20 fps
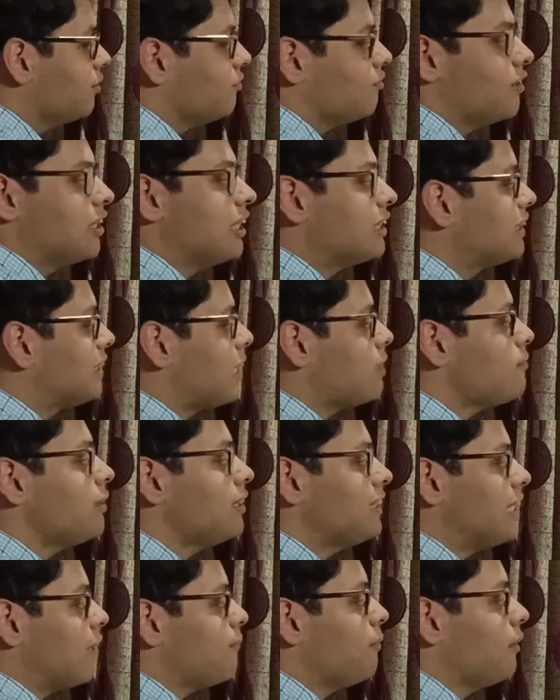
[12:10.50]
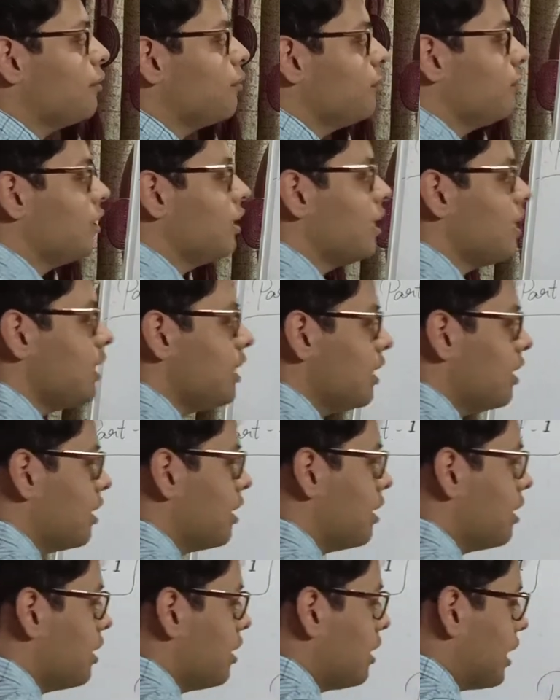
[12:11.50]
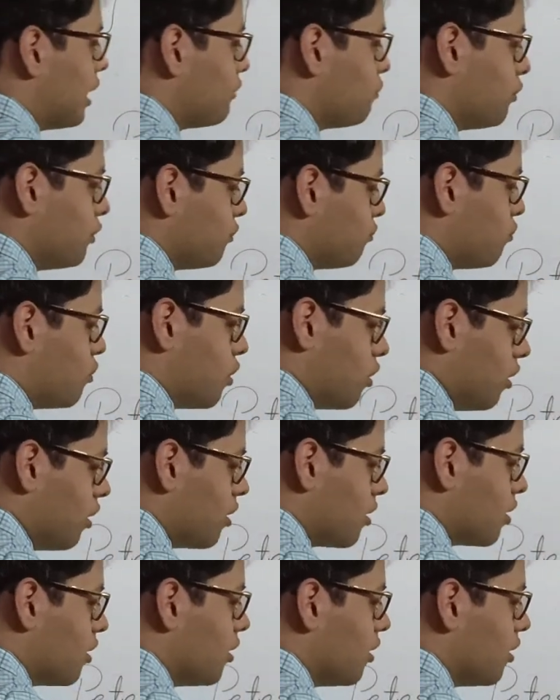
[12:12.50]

with the same example only it would work.